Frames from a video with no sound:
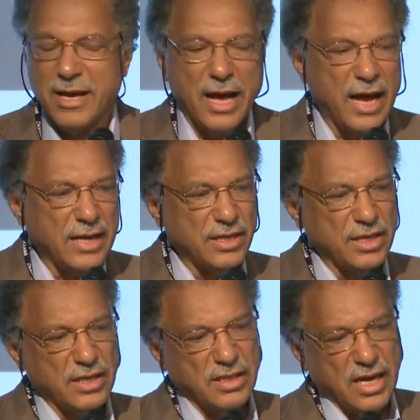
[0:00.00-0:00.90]

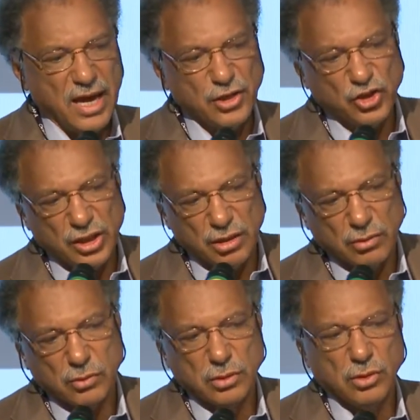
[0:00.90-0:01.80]
and the engine,
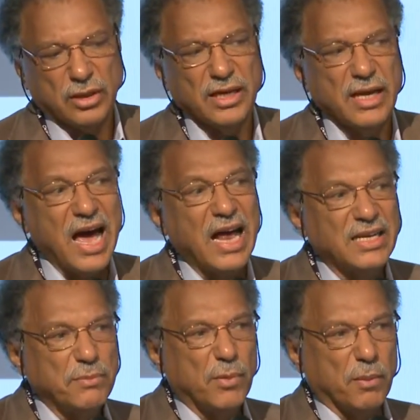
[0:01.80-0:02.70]
you can add
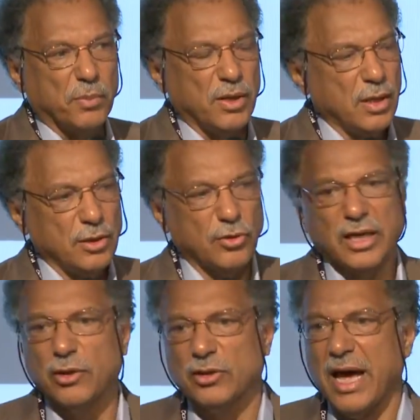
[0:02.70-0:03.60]
them up. You
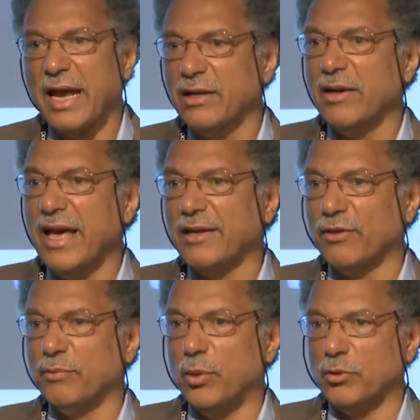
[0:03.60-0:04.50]
cannot add the length
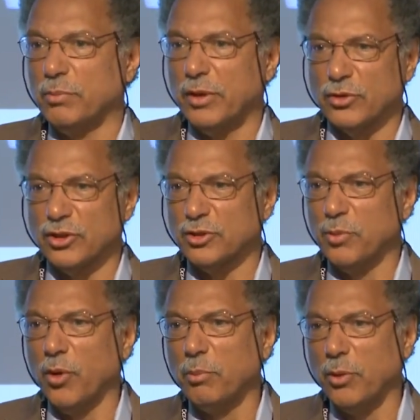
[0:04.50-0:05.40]
of boat, because a
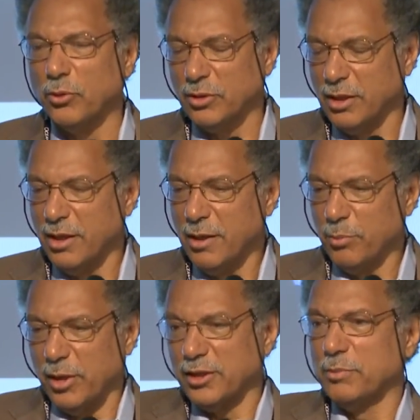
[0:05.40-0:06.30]
small boat
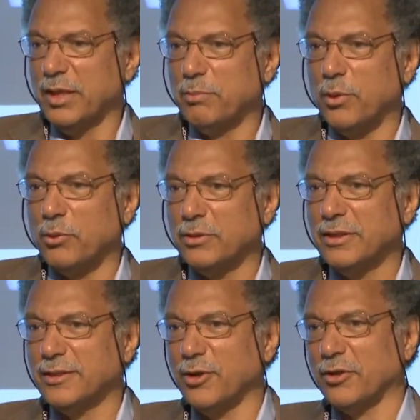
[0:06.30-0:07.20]
plus a big boat
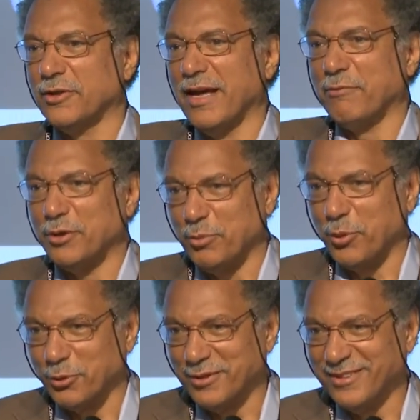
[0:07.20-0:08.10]
is not an average
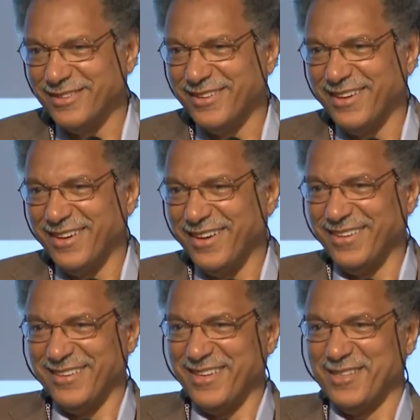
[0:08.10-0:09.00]
boat, and
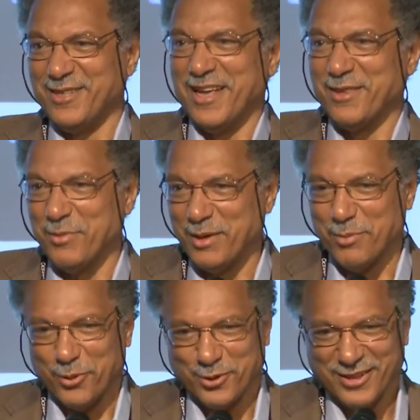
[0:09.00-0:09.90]
it's another big
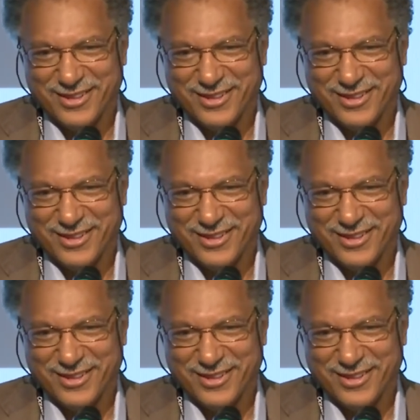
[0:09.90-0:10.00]
boat.